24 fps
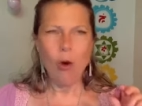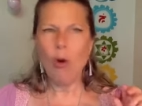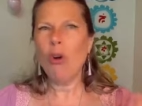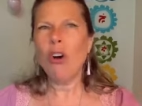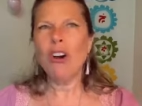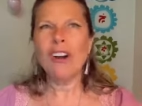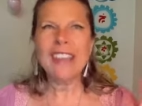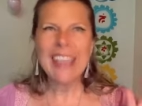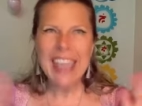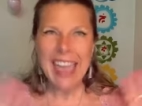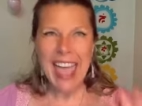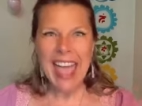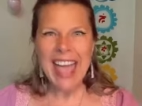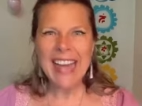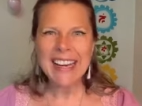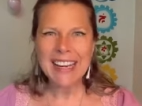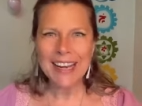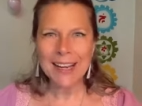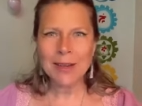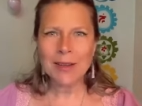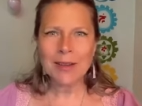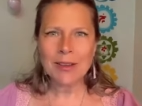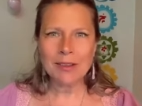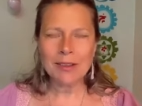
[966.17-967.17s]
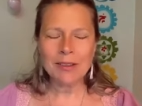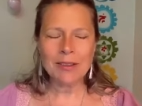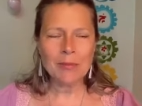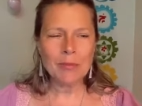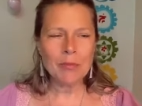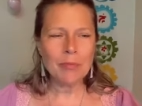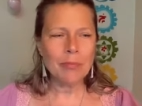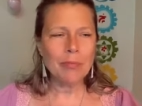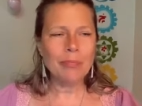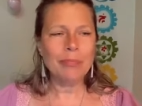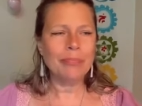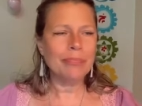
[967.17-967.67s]
organic,
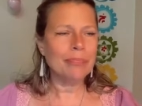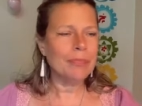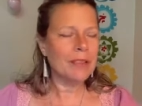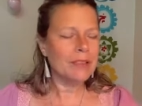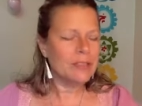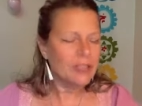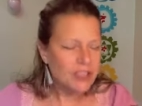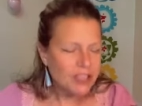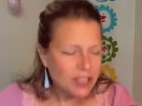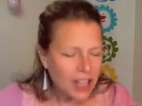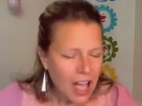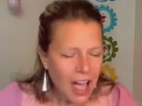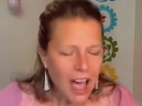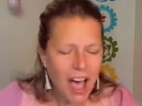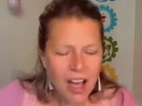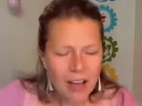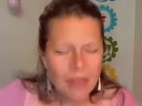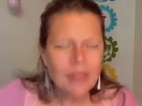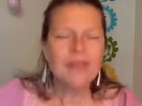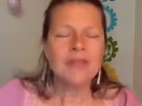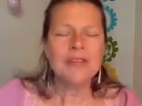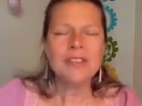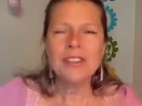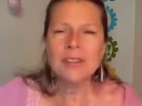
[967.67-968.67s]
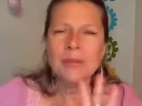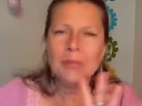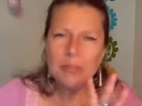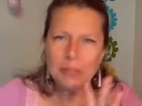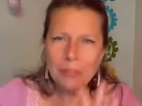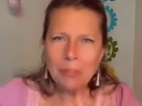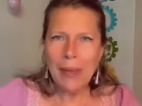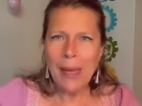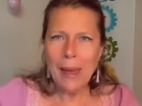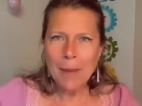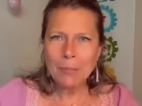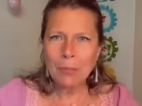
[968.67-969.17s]
loved
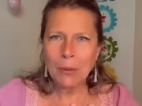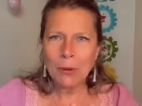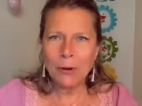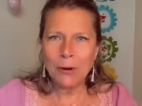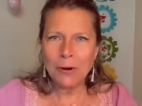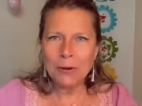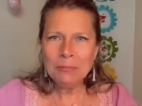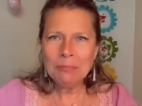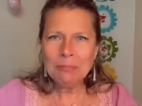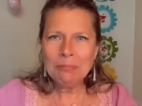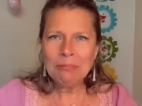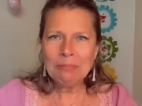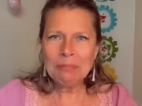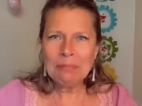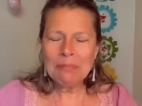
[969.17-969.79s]
pepper,